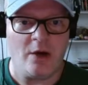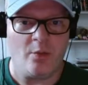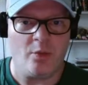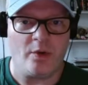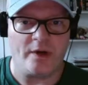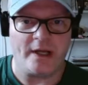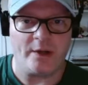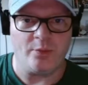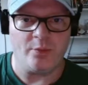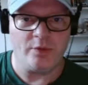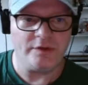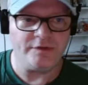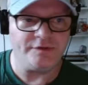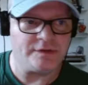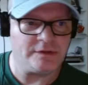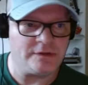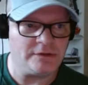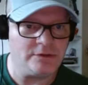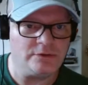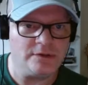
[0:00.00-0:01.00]
What I will
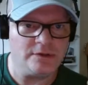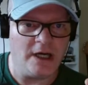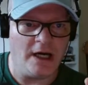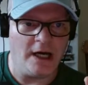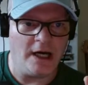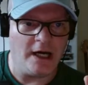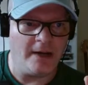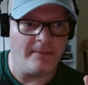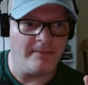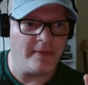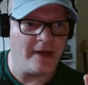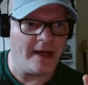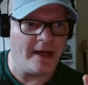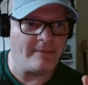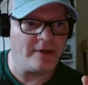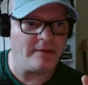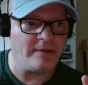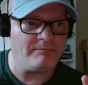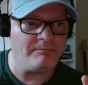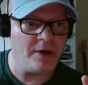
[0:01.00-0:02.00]
do, I'm
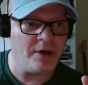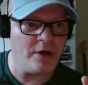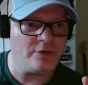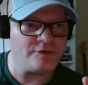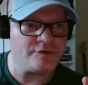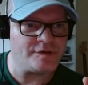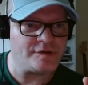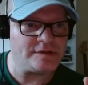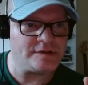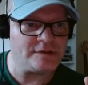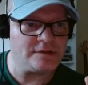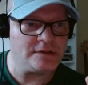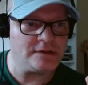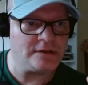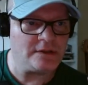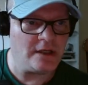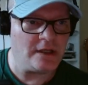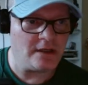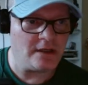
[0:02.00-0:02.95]
going to post